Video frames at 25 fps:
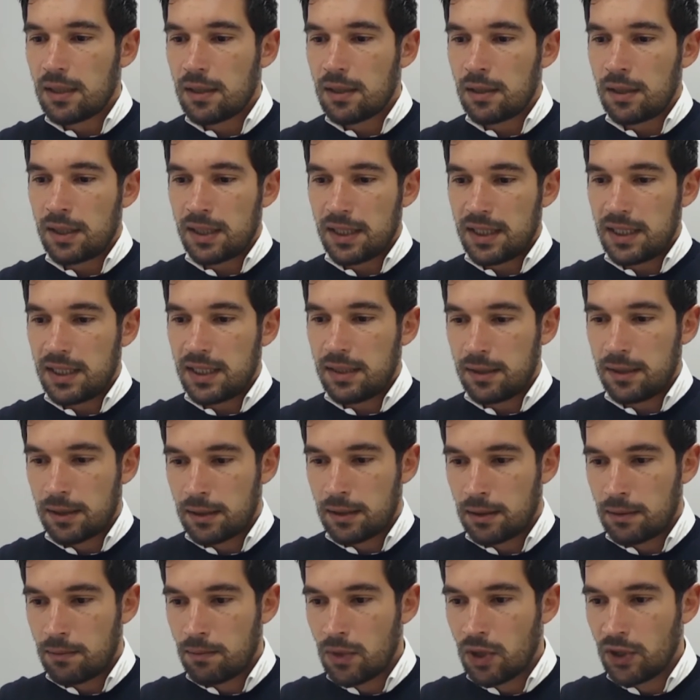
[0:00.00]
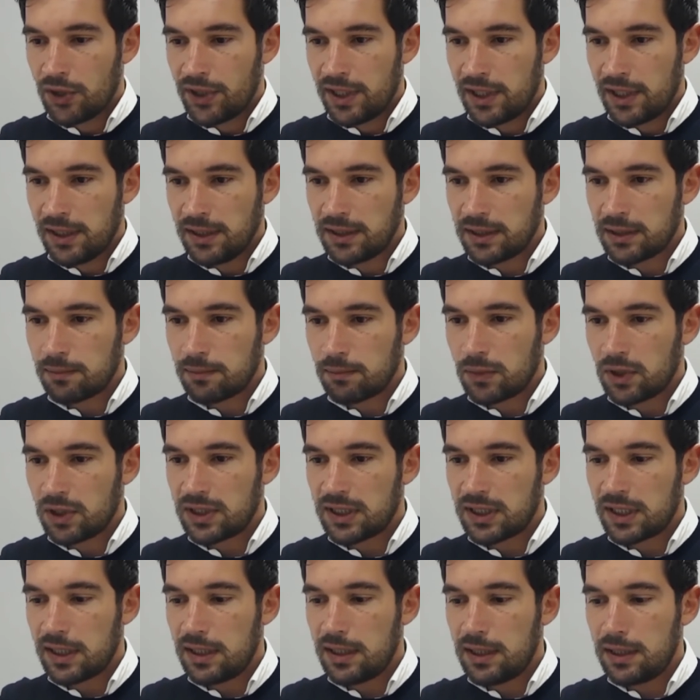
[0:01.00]
in models,
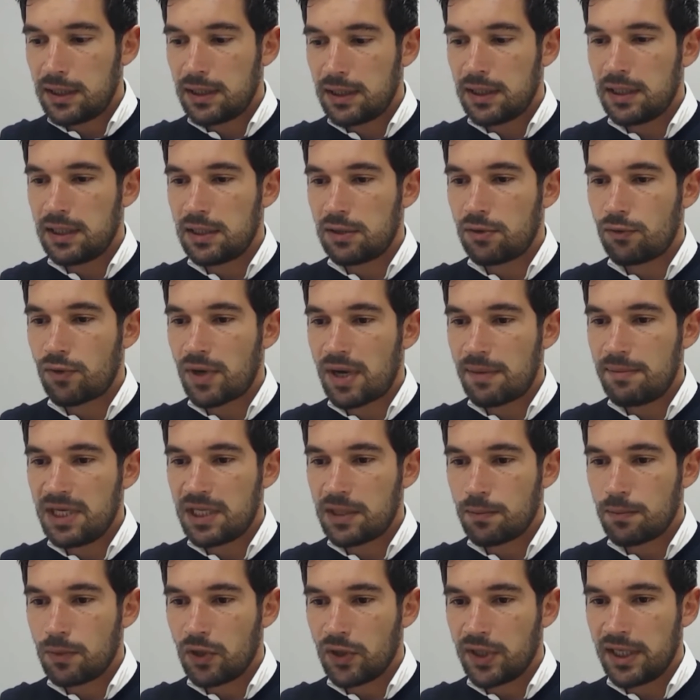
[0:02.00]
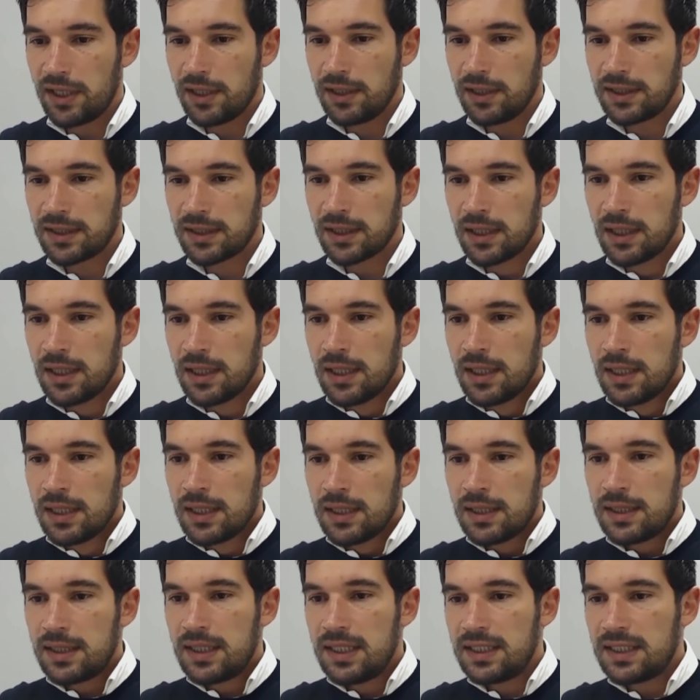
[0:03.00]
mostly in rabbit models.
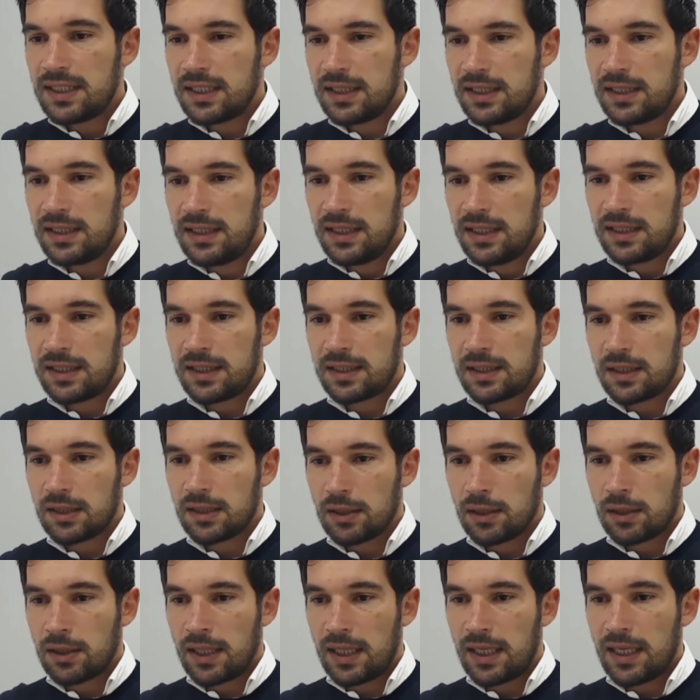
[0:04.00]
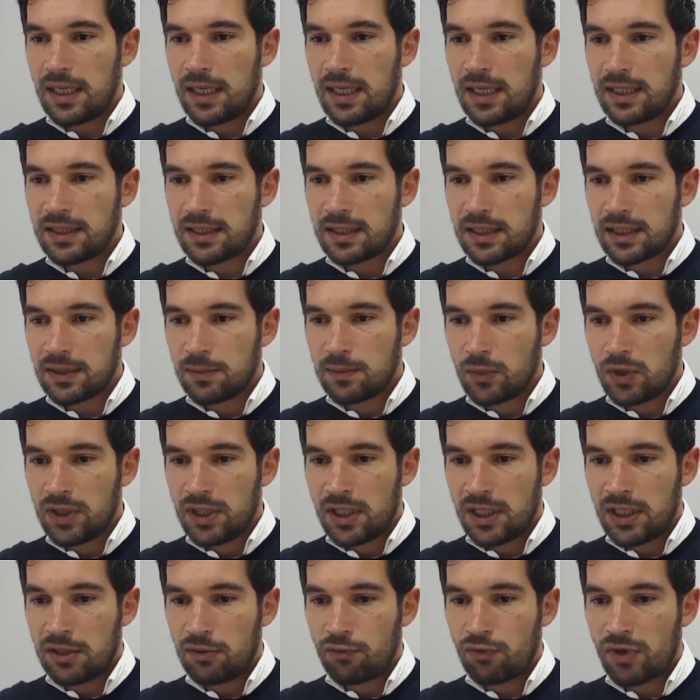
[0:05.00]
This is this elastase model
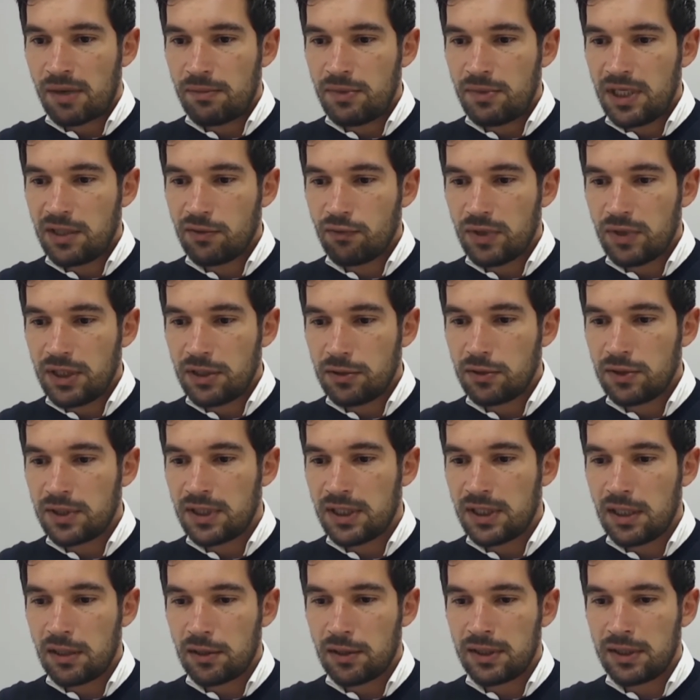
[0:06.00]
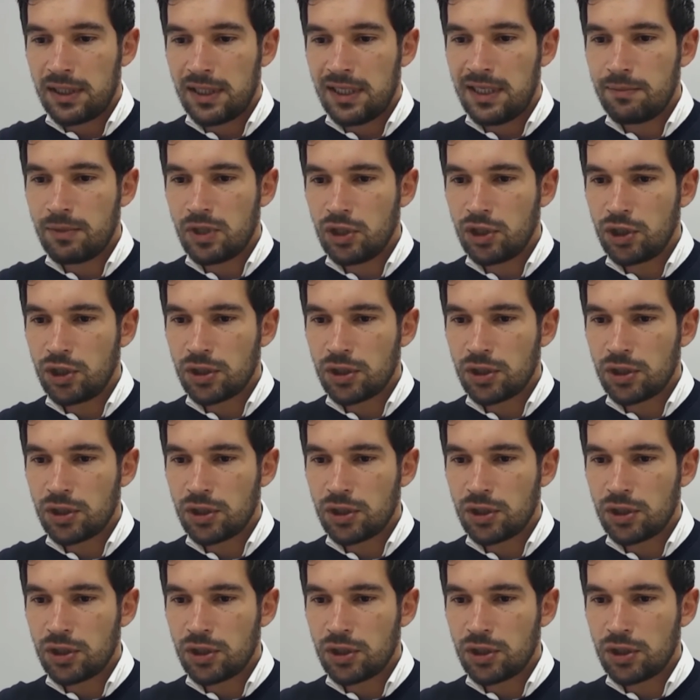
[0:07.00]
in rabbit we use here in Limoges.